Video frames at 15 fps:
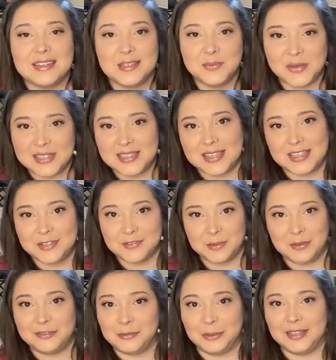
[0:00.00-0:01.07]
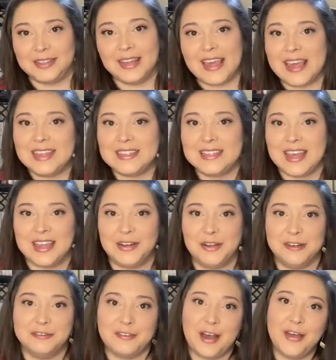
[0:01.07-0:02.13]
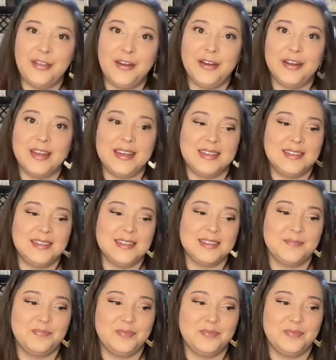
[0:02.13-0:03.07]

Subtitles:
this princess from a foreign land, and her father is